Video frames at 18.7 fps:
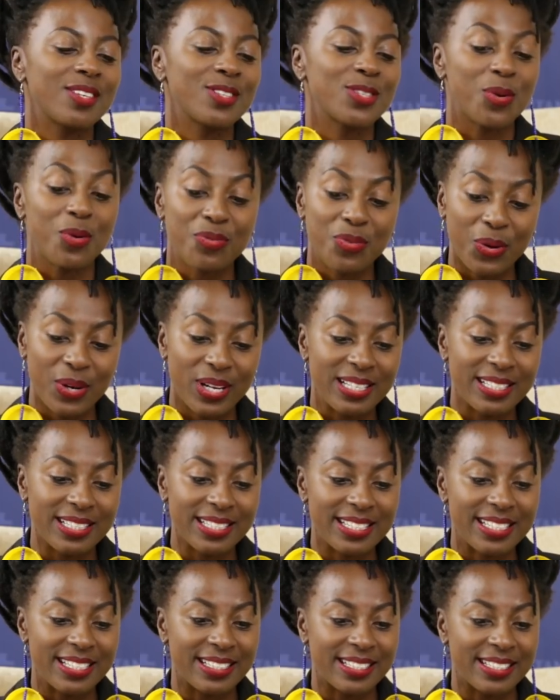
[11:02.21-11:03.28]
so, for
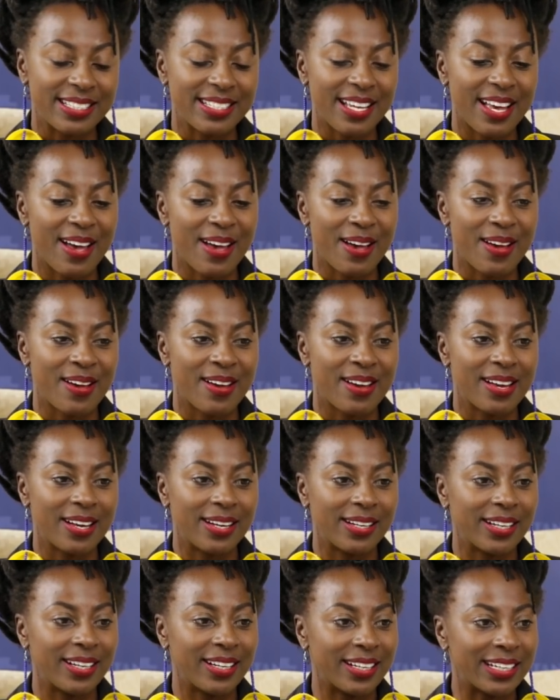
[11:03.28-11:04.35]
instance, uh,
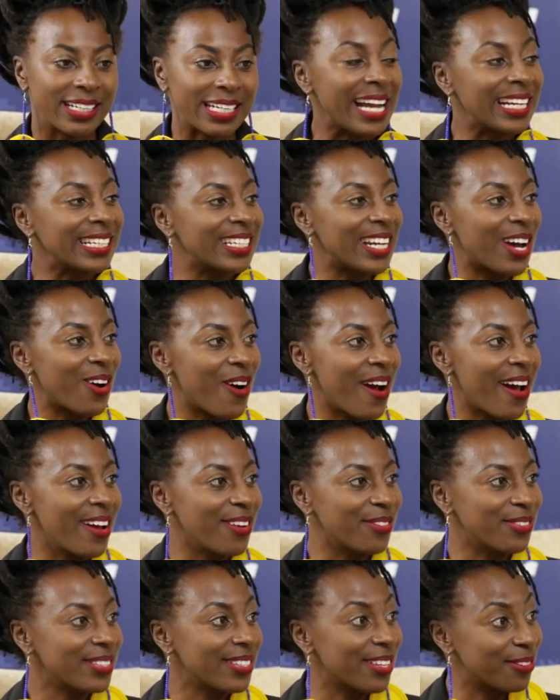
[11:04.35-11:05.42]
right now I
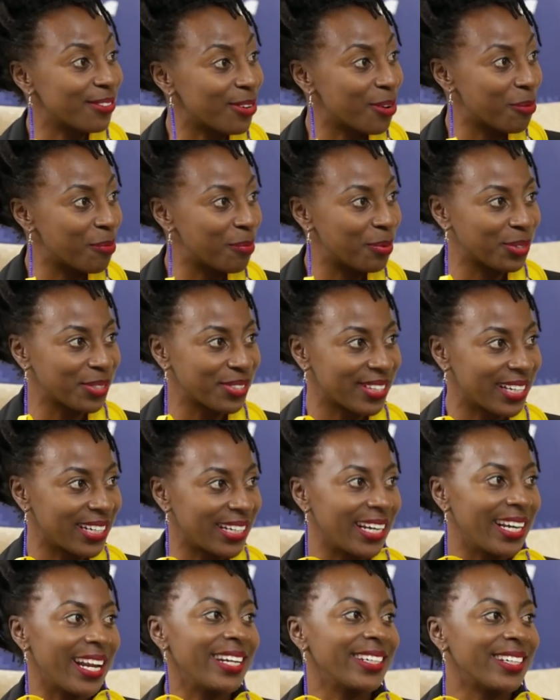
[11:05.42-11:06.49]
have several books that
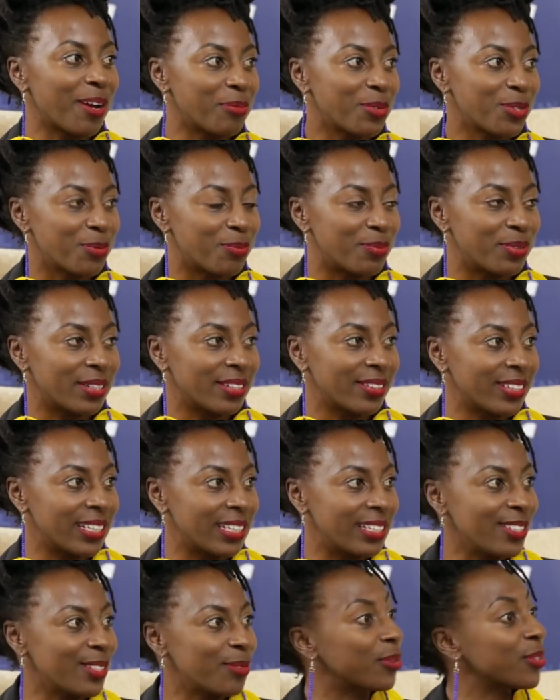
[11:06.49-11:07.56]
are lined up to be
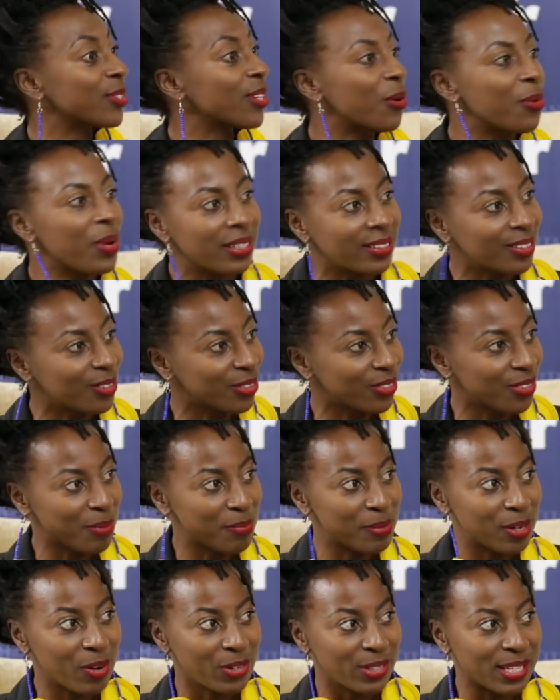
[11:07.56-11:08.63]
released because I worked on them
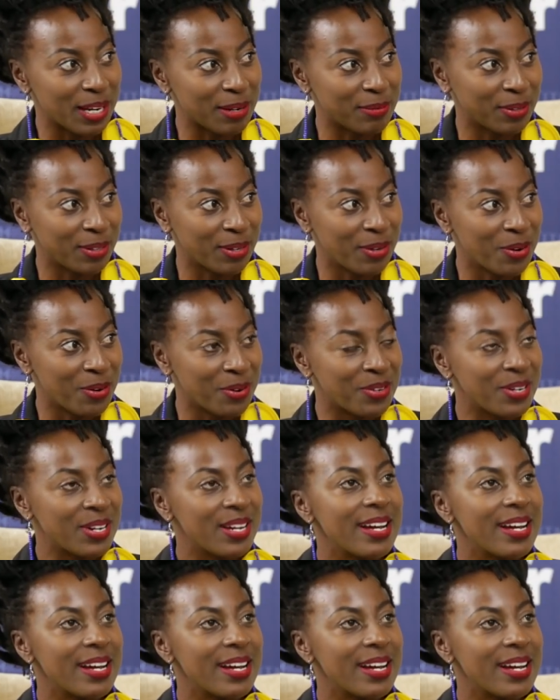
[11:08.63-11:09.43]
a long time ago.